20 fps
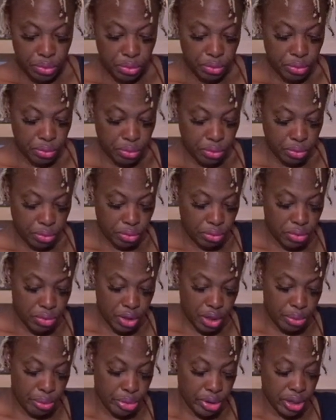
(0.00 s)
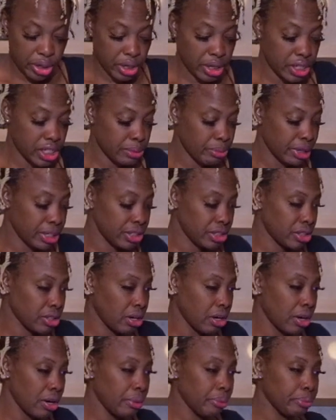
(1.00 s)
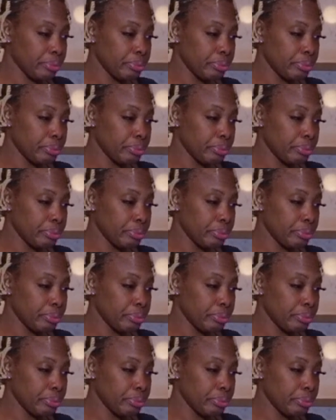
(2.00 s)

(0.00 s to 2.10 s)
I can put it in this nice jar.